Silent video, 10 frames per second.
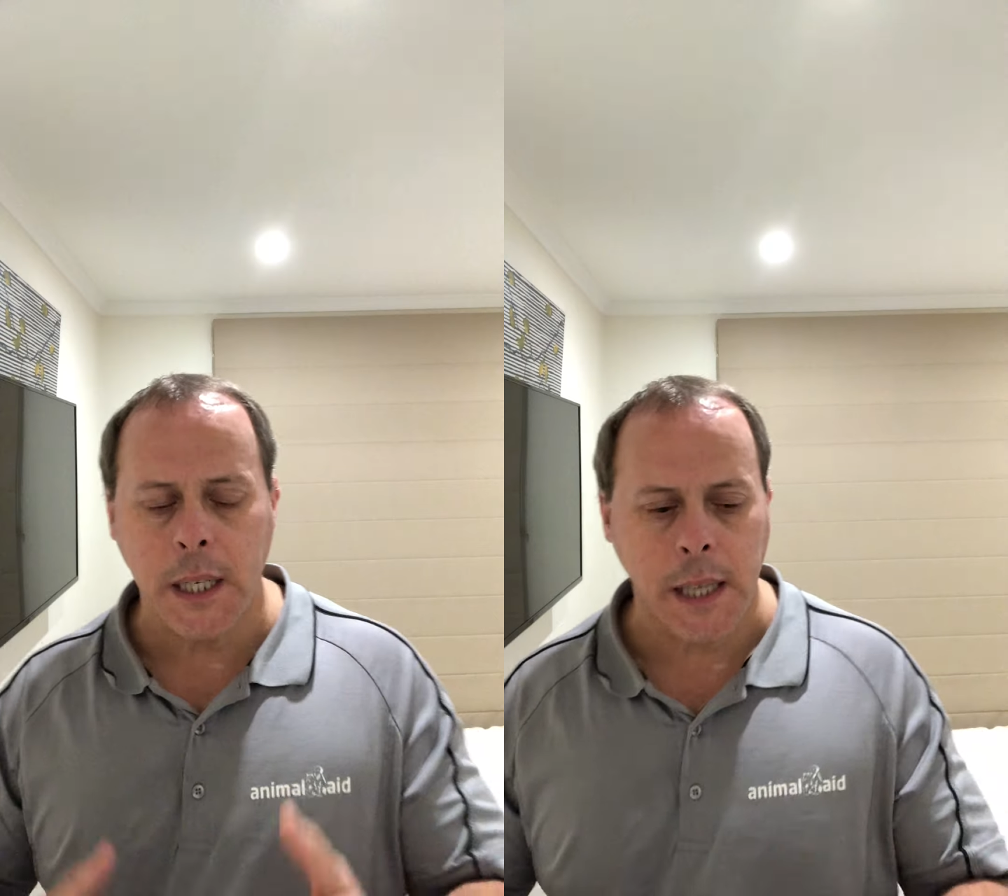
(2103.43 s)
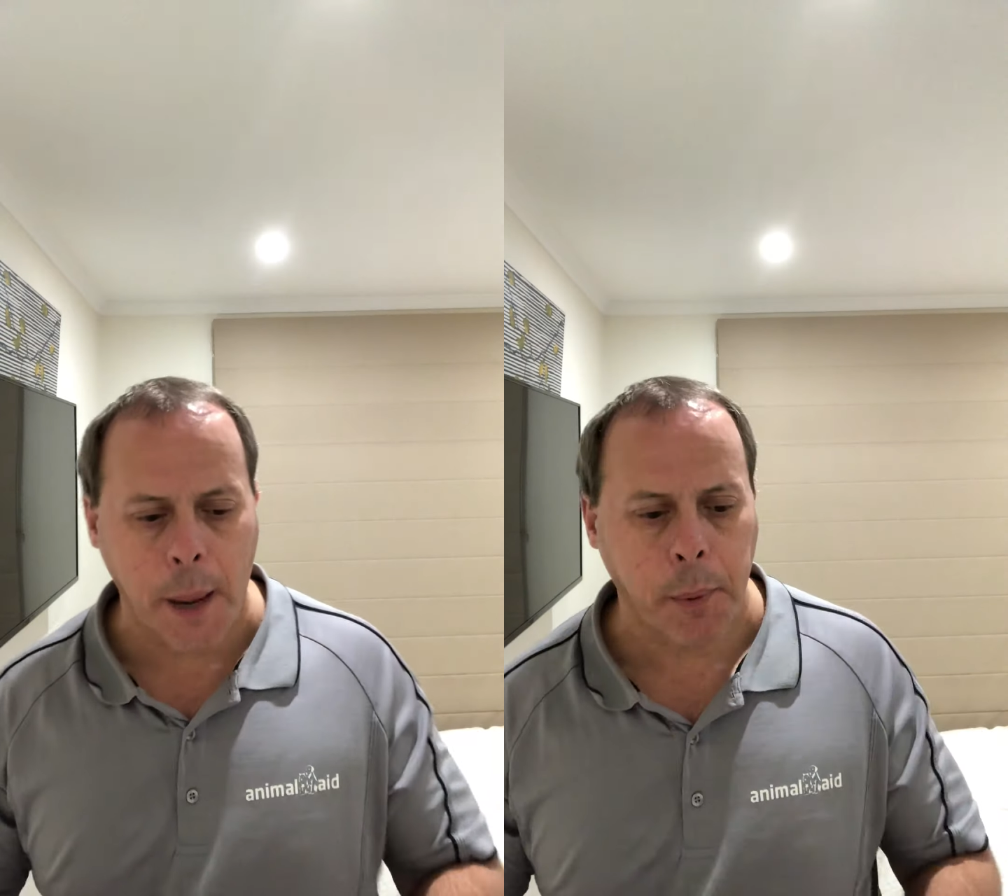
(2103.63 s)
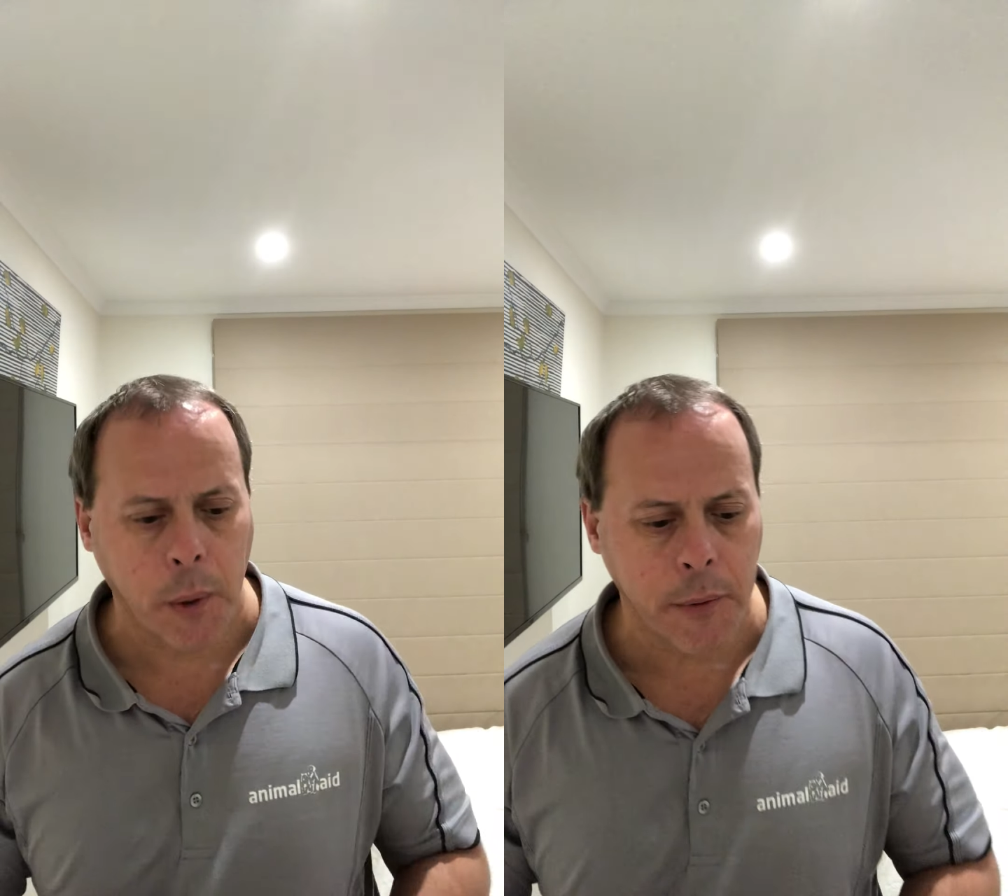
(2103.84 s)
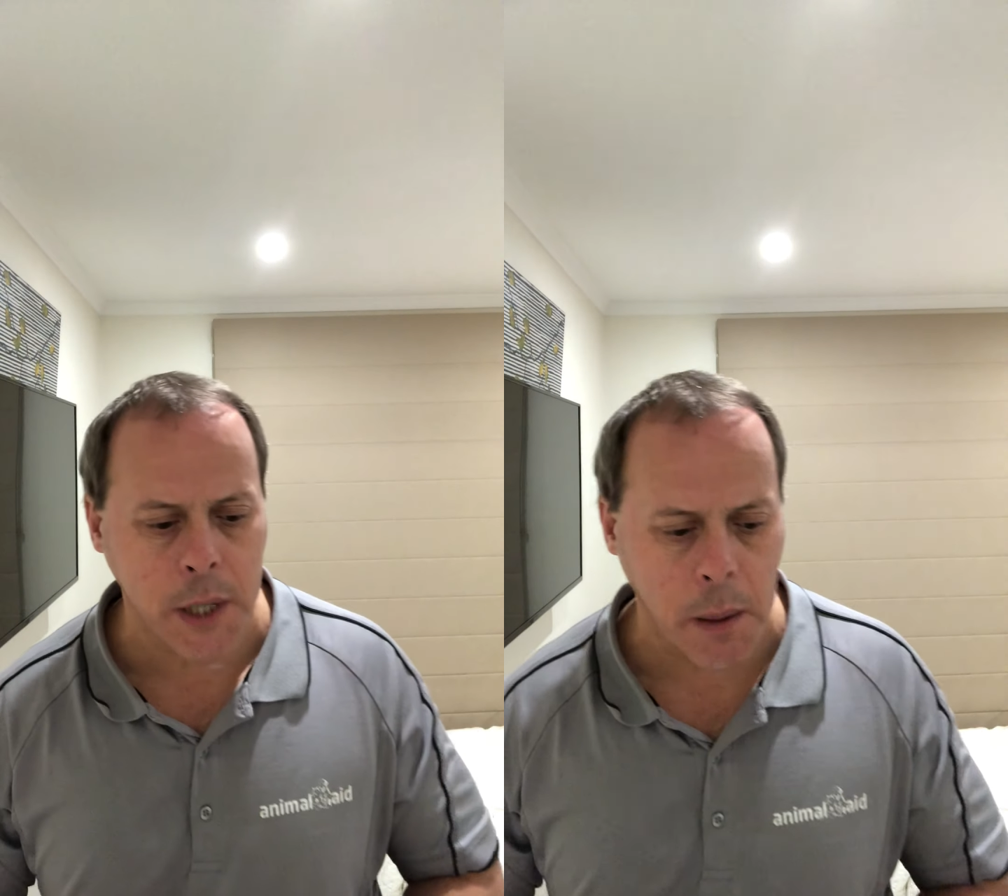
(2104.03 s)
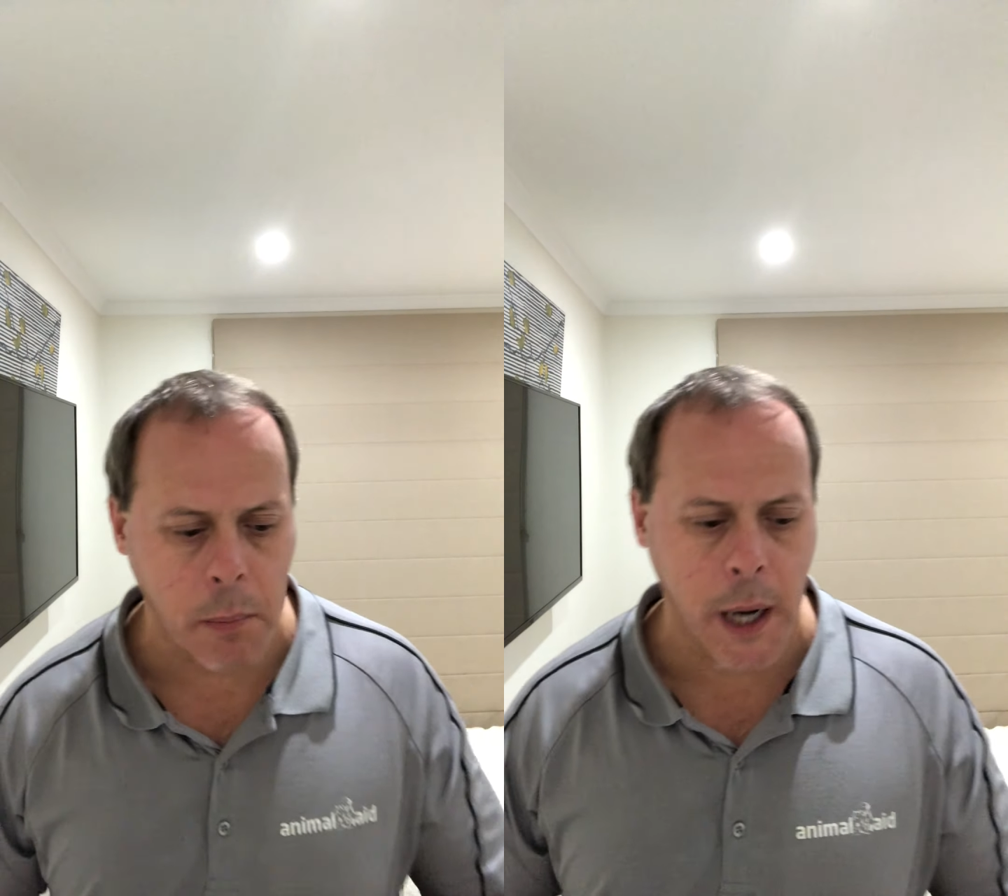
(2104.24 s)
does happen, every
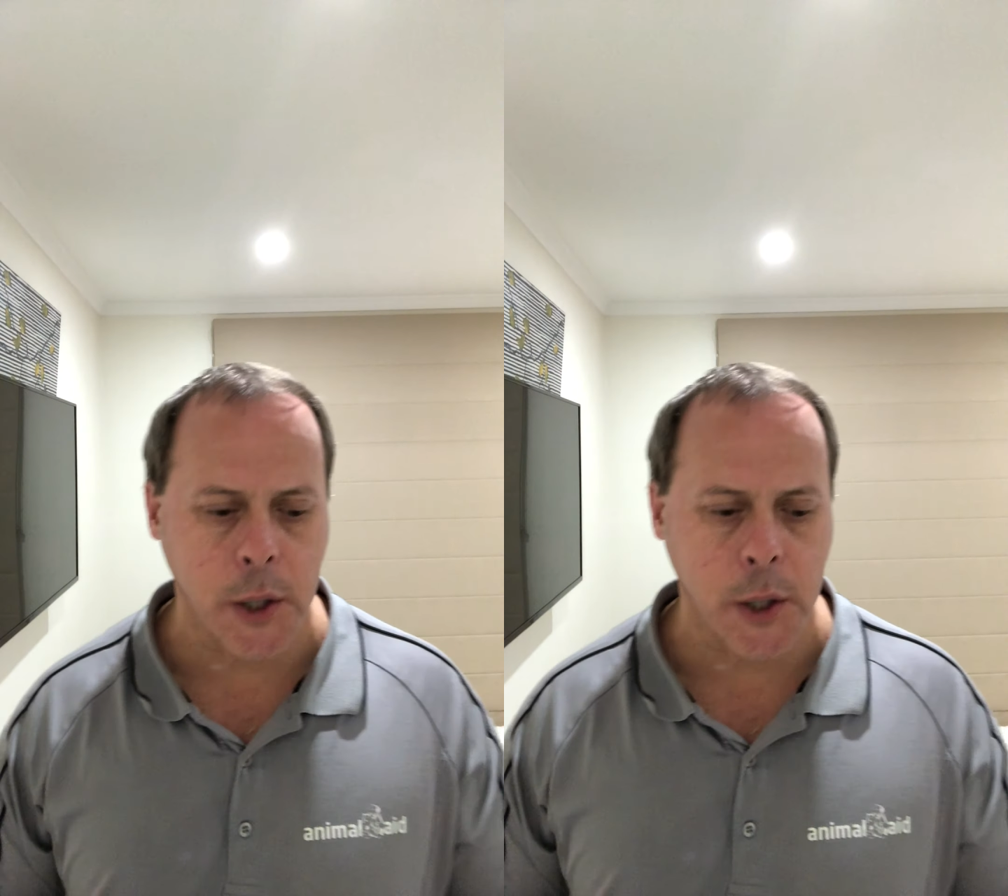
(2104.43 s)
time my